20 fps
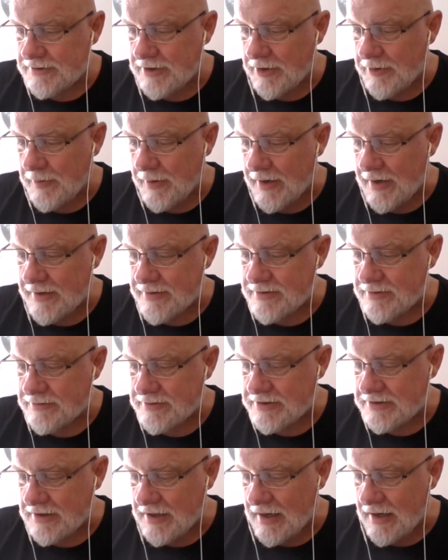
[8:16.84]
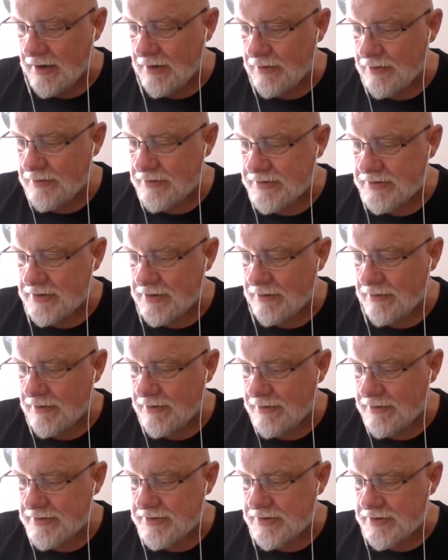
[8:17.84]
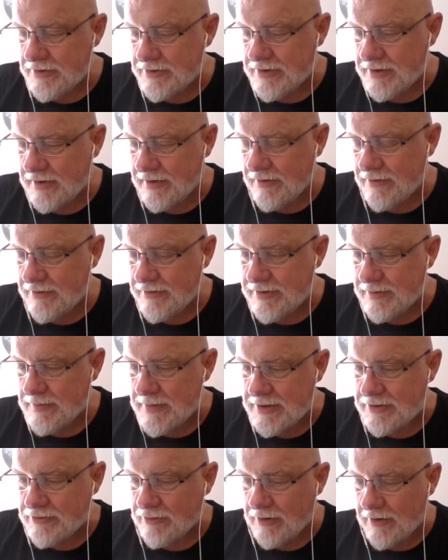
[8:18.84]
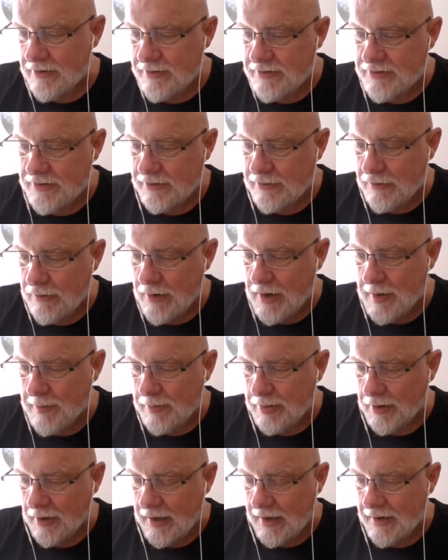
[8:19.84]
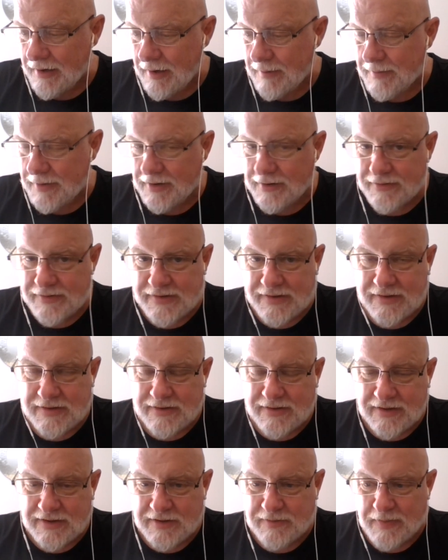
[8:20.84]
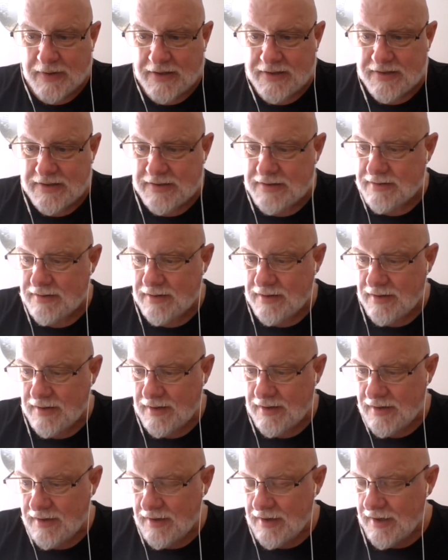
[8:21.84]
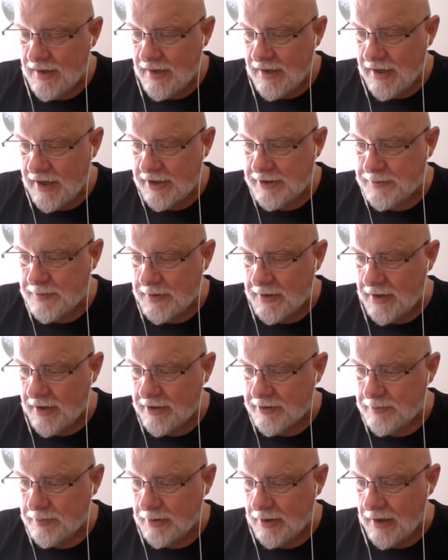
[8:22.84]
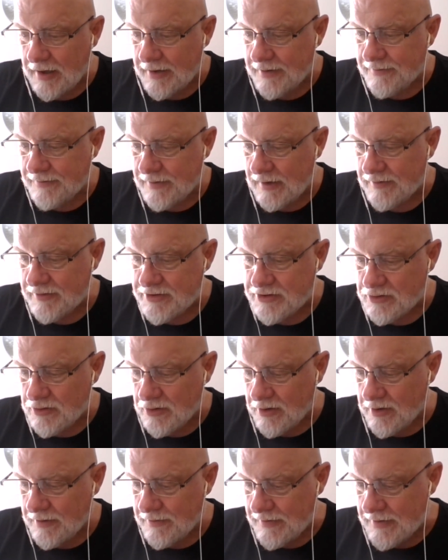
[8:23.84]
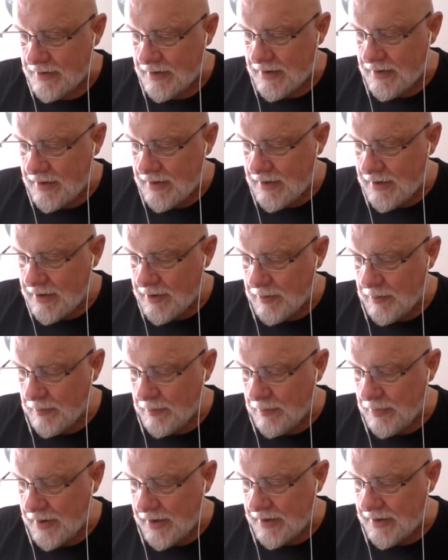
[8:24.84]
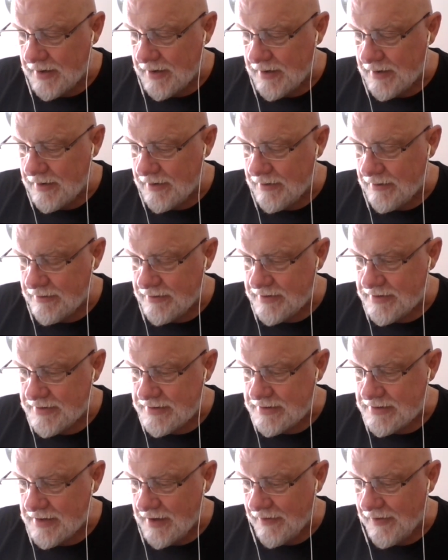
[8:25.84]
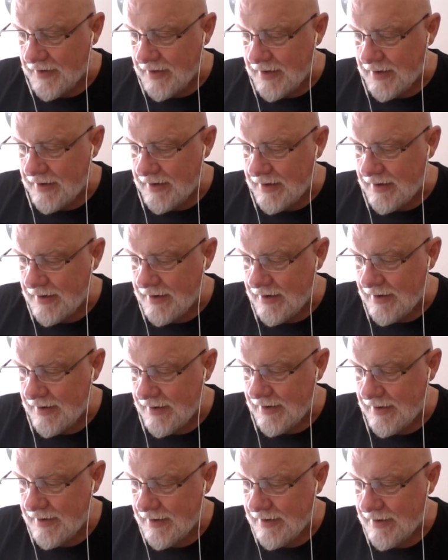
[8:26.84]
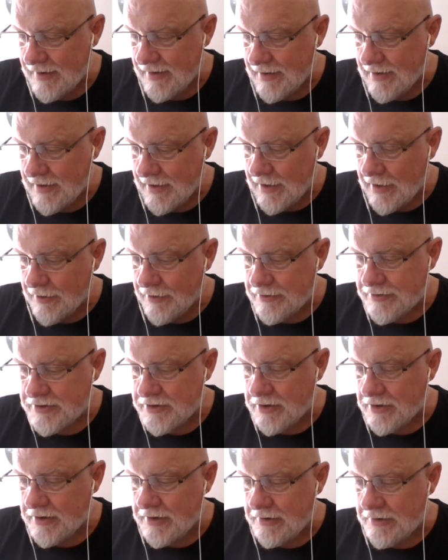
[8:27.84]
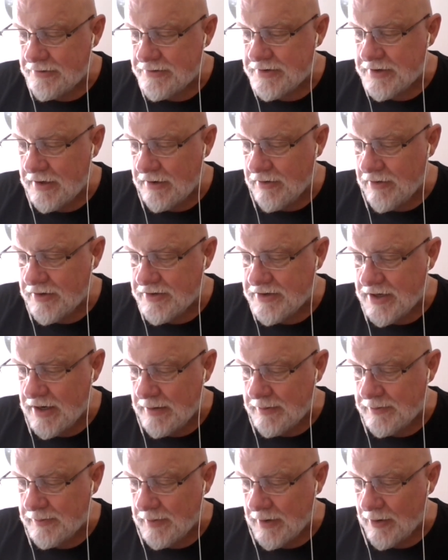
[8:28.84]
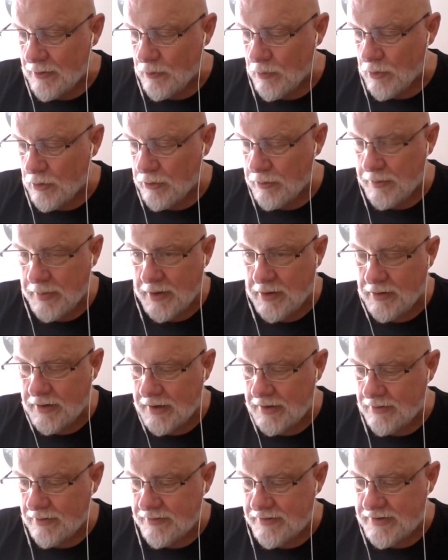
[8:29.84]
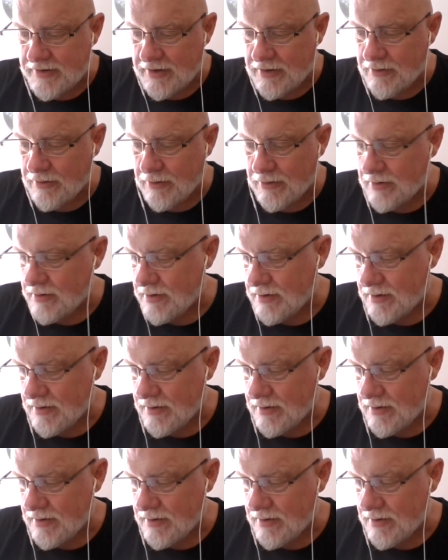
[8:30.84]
Bond has no style. There's a mystery. There's a crime plot. I mean, there's a suspense, espionage plot of a sort, but there's nothing. There's none of the James Bond world building. There's no.